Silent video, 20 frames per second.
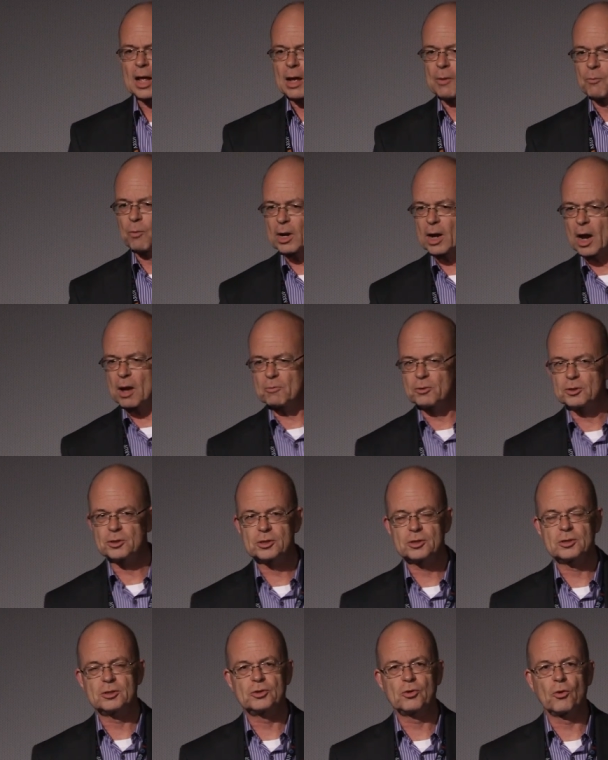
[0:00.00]
When I
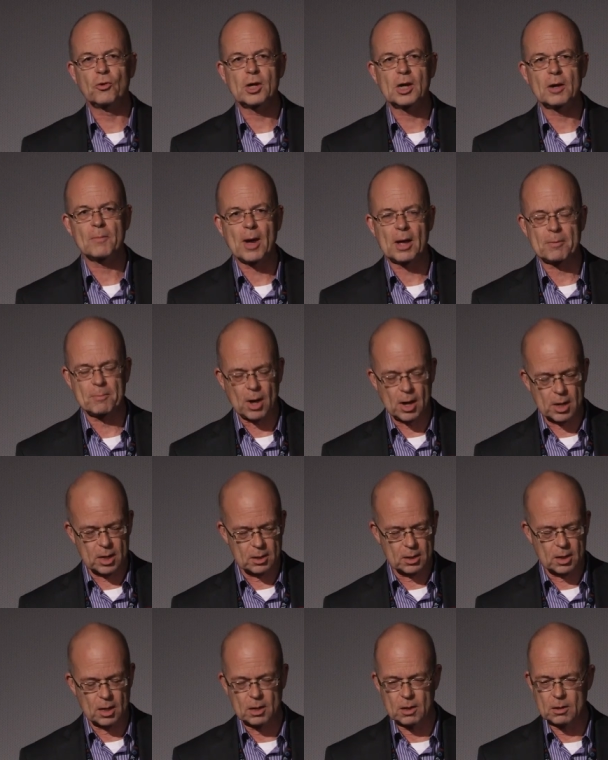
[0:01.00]
was talking about
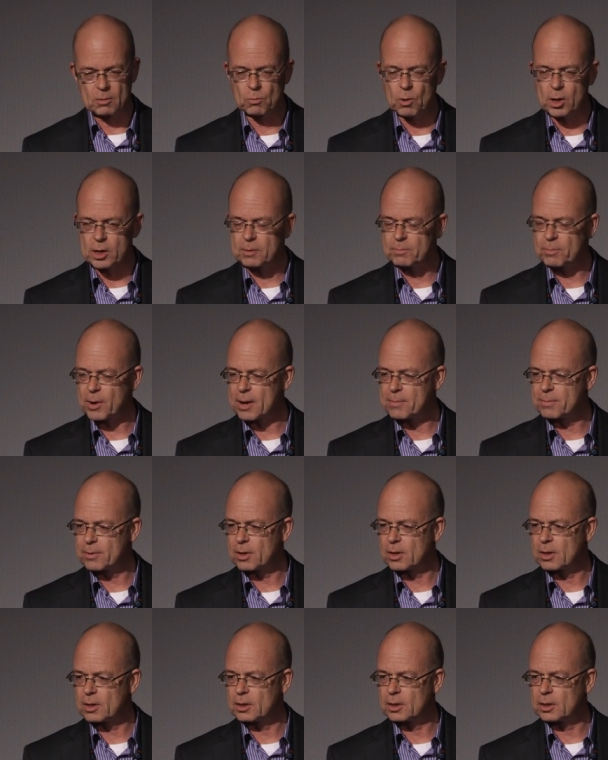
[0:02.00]
my working
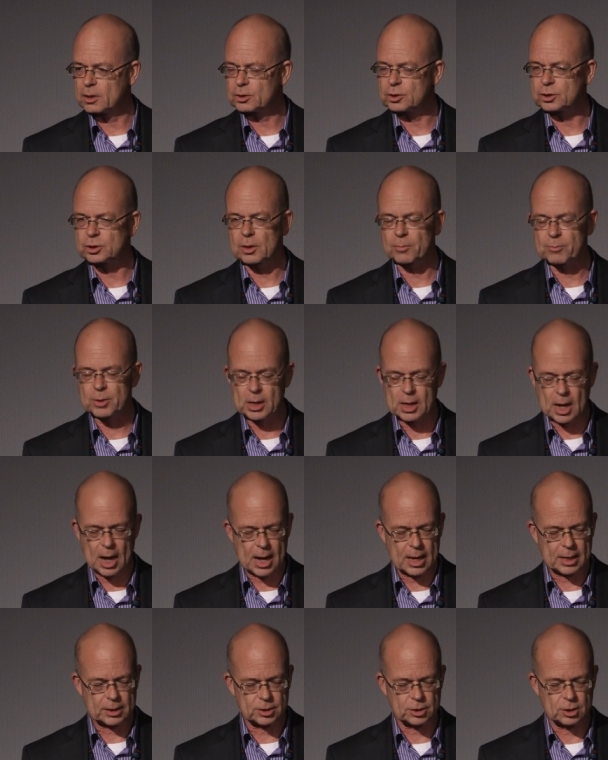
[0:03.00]
paper to somebody
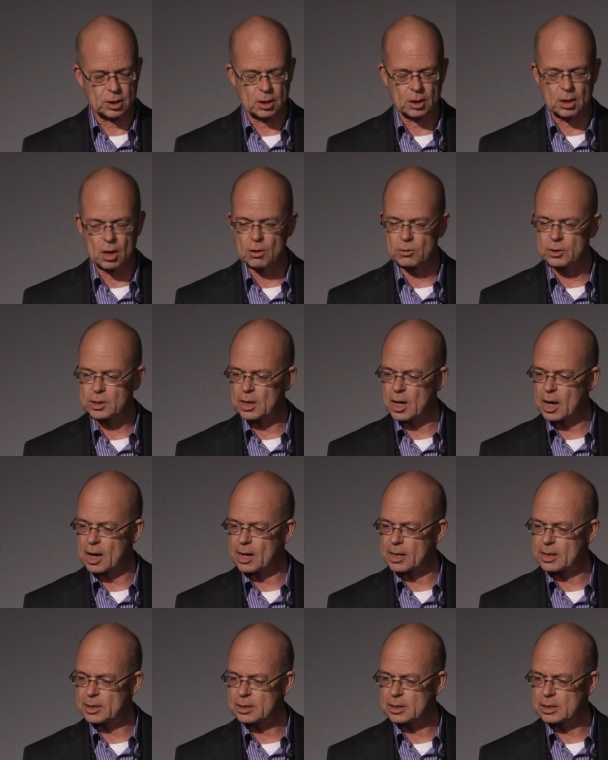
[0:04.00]
at
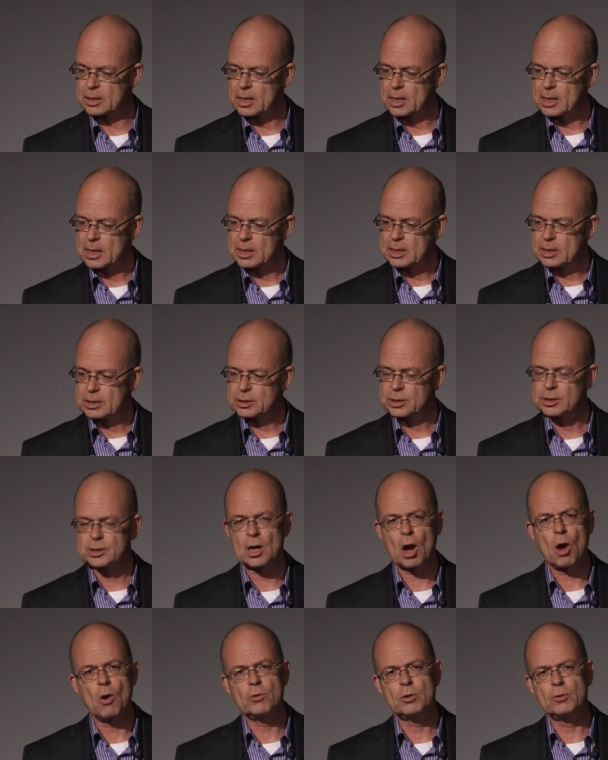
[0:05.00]
ODI, she
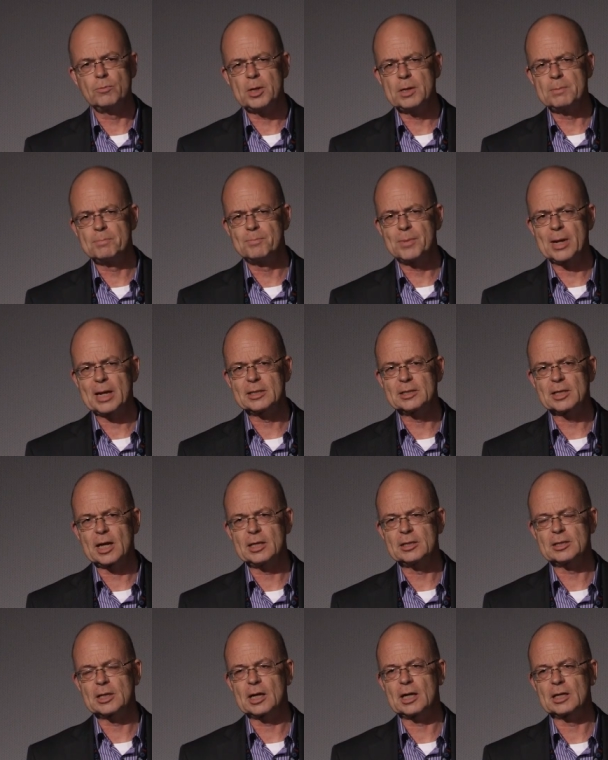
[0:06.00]
said, oh, you mean big
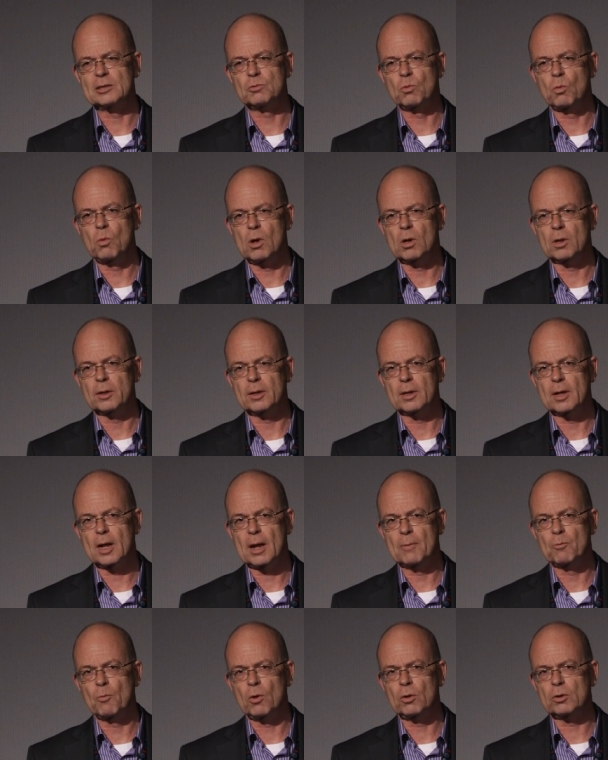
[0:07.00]
data has won?
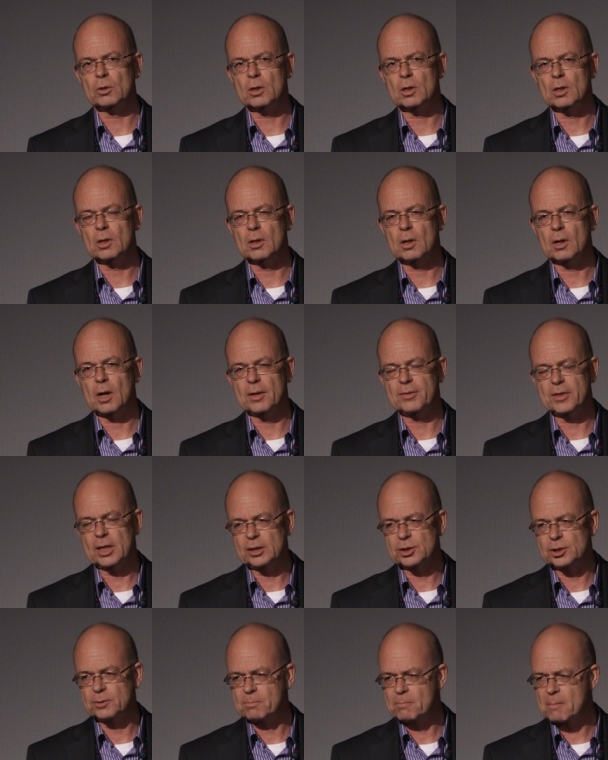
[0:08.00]
And what I
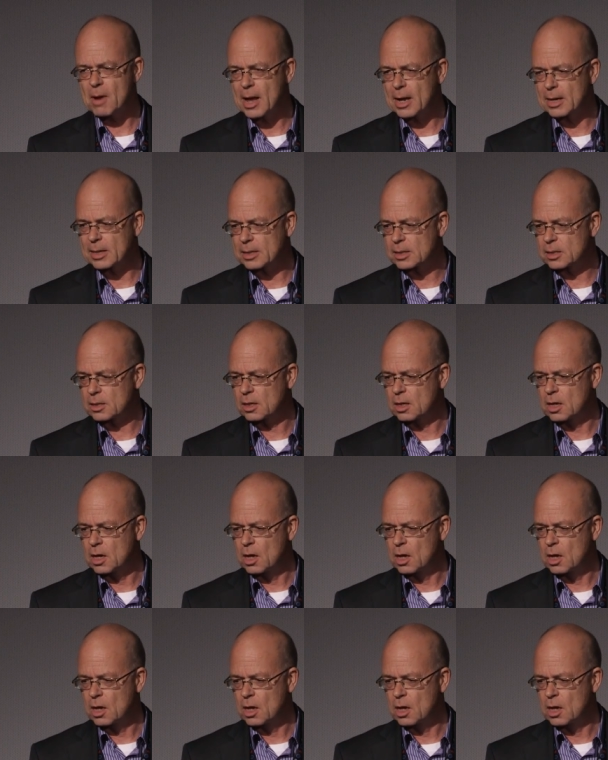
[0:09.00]
think she meant